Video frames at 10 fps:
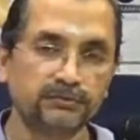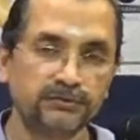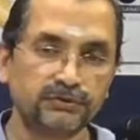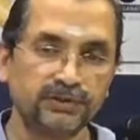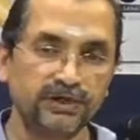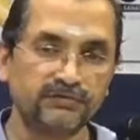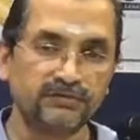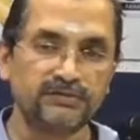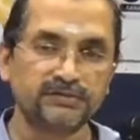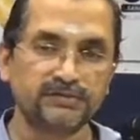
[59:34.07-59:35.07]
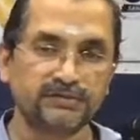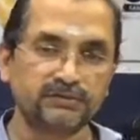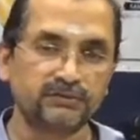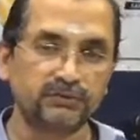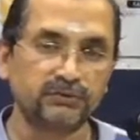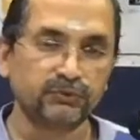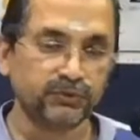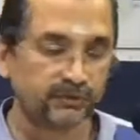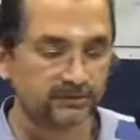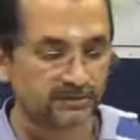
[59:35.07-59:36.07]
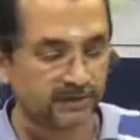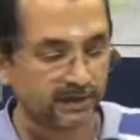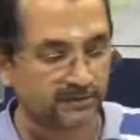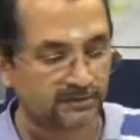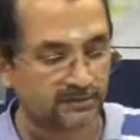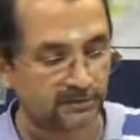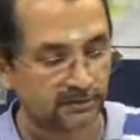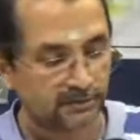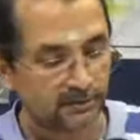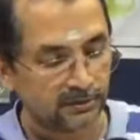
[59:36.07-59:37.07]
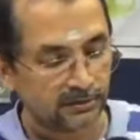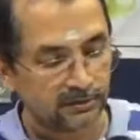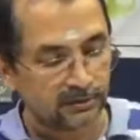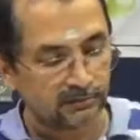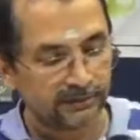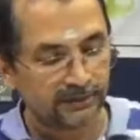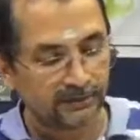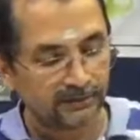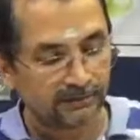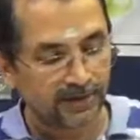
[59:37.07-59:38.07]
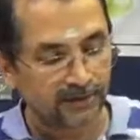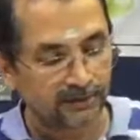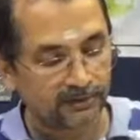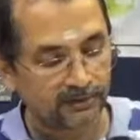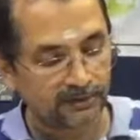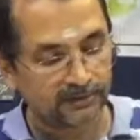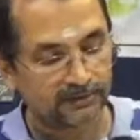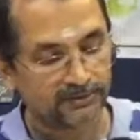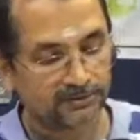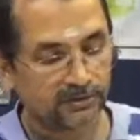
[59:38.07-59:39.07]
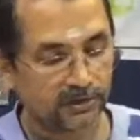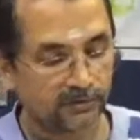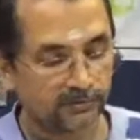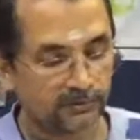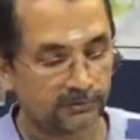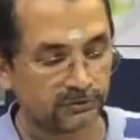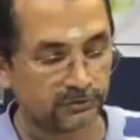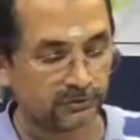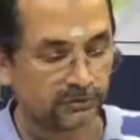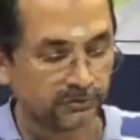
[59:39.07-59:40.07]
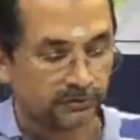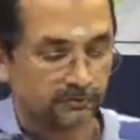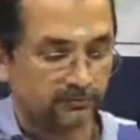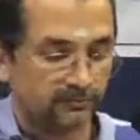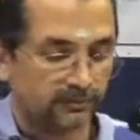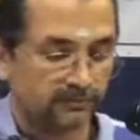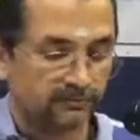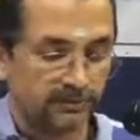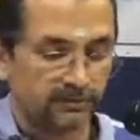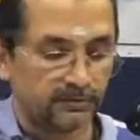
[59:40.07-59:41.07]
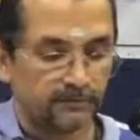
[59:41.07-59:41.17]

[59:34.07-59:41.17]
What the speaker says: should have the 2 ears attached completely on the back, and this should how it should look from the front.